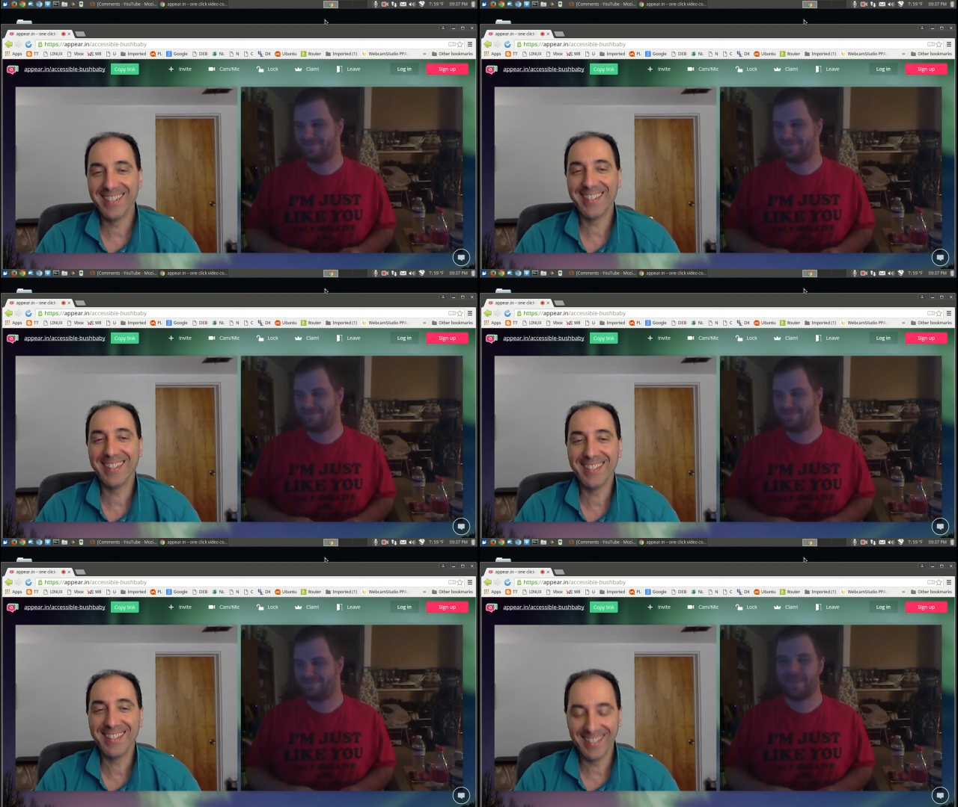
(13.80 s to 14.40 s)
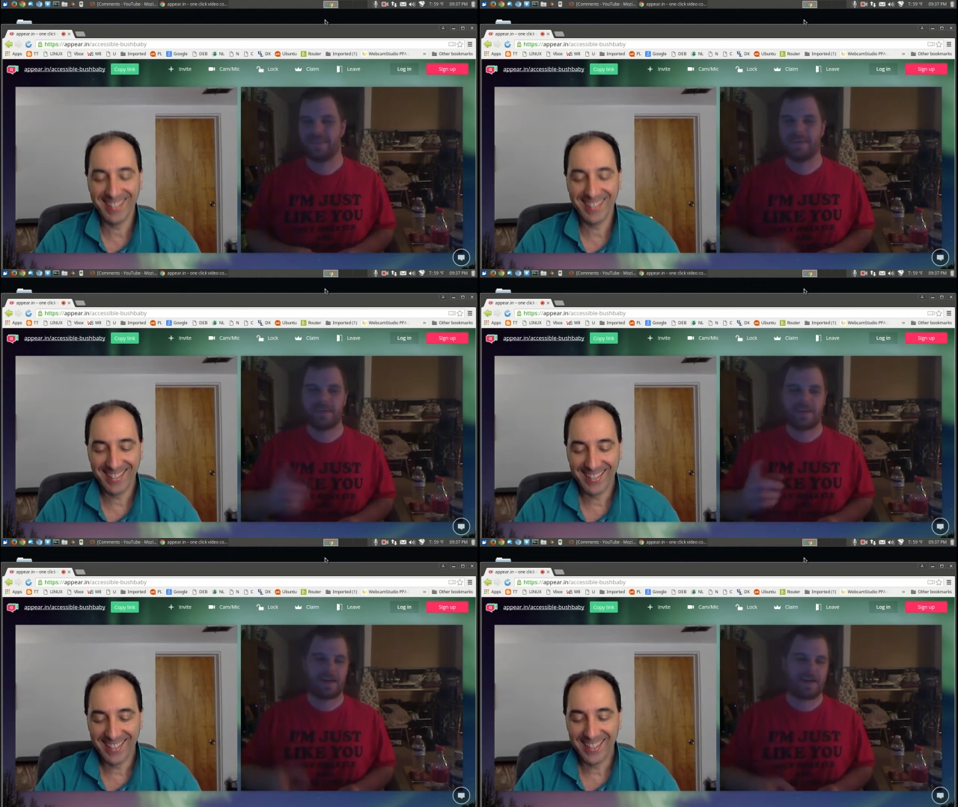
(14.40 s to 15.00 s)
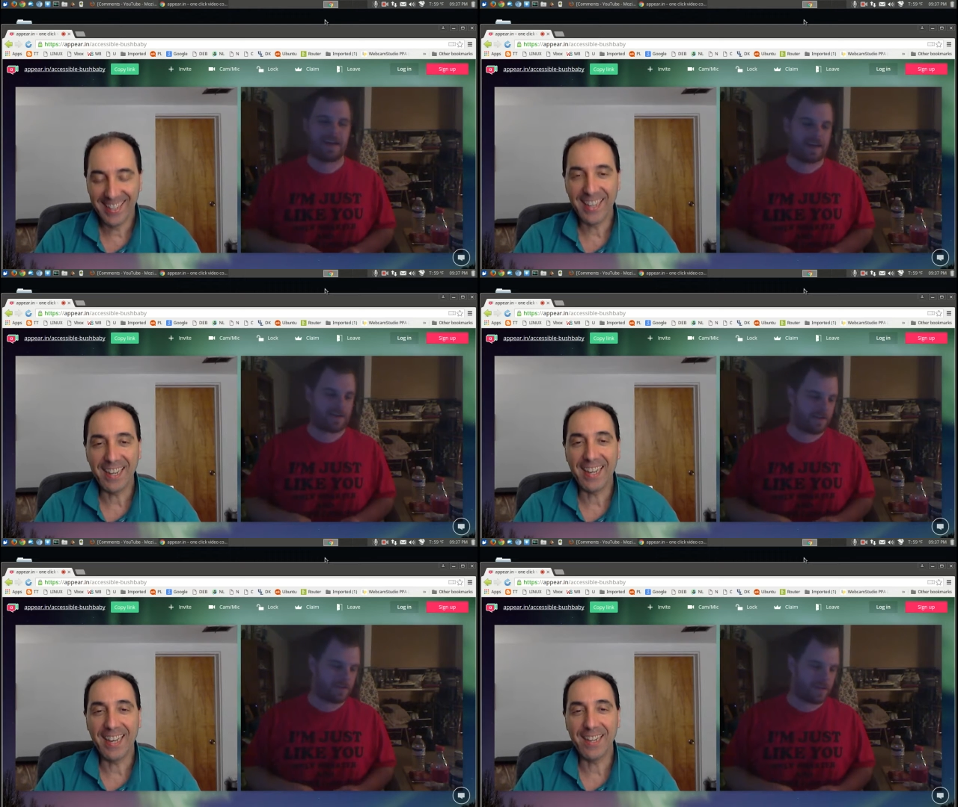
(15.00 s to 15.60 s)
Speaker 1: how, I
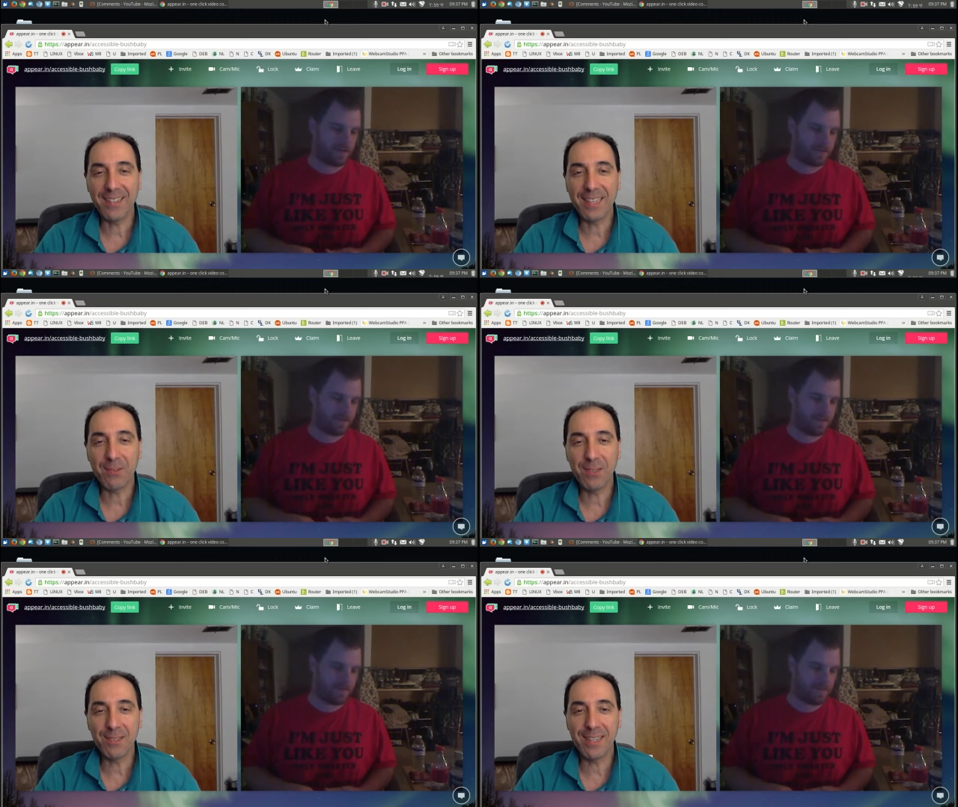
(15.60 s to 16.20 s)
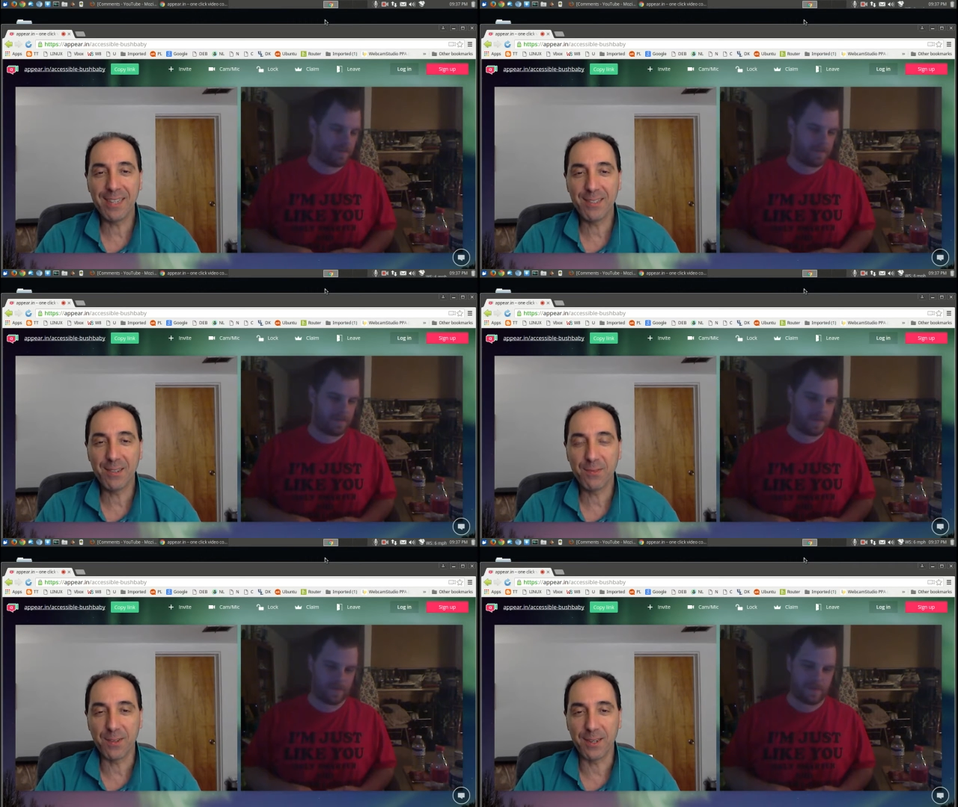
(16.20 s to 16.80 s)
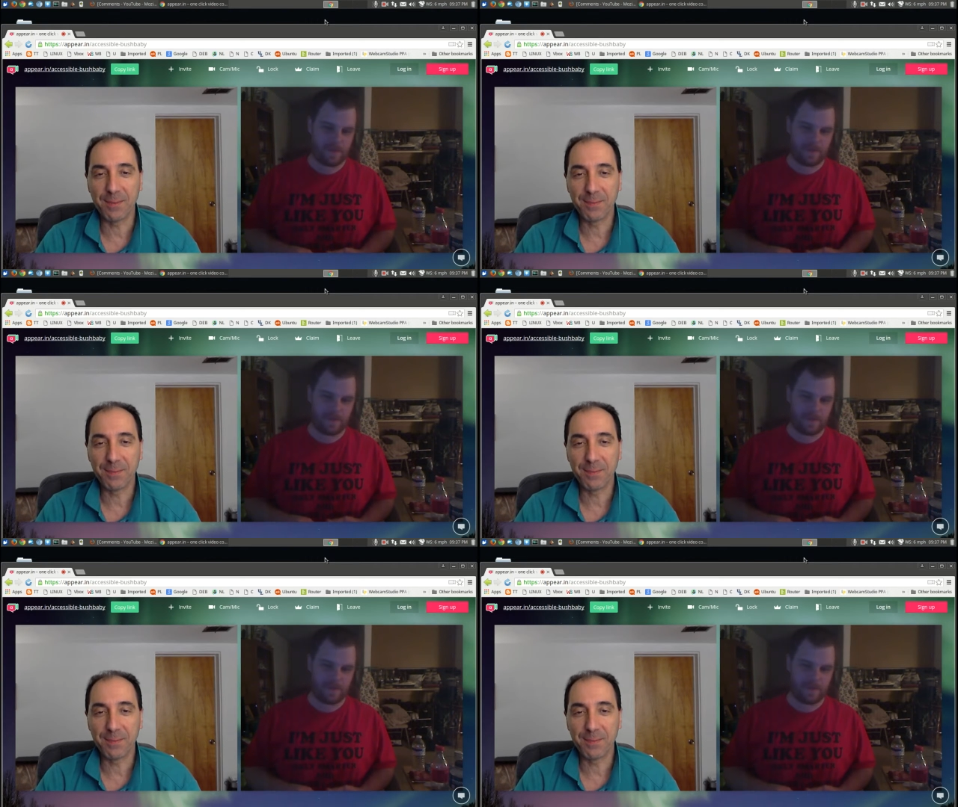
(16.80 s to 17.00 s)
don't know. How do you like Windows 10 so far?